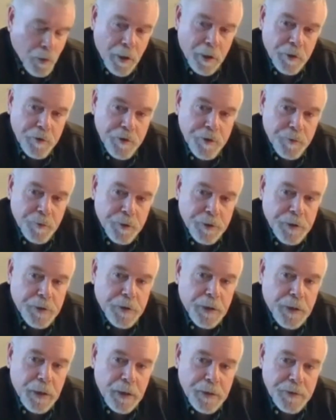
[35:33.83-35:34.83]
progress, we need
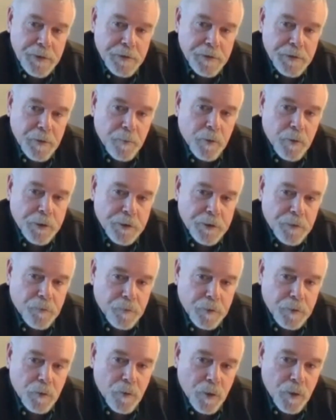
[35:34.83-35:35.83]
to ask somewhat
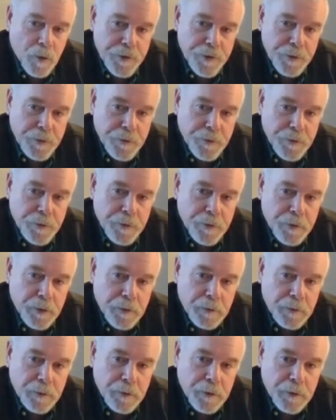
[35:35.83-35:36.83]
different questions
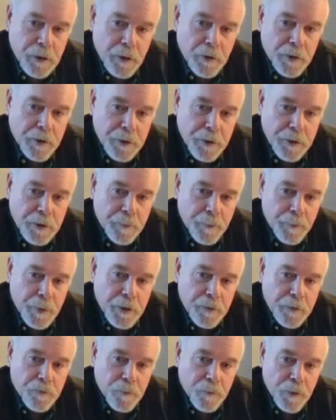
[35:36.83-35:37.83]
than how can I get
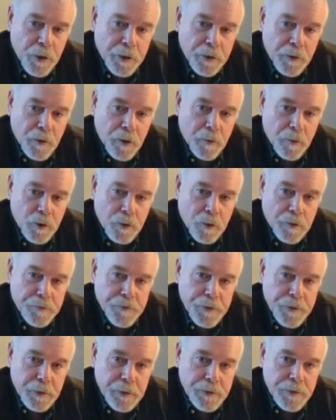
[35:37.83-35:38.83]
paid for my carbon
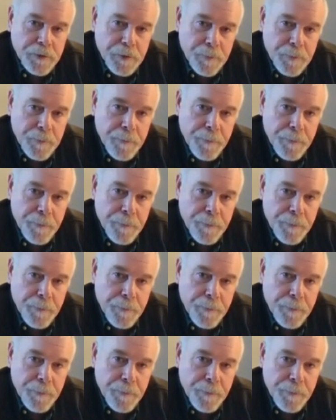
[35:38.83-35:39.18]
offsets?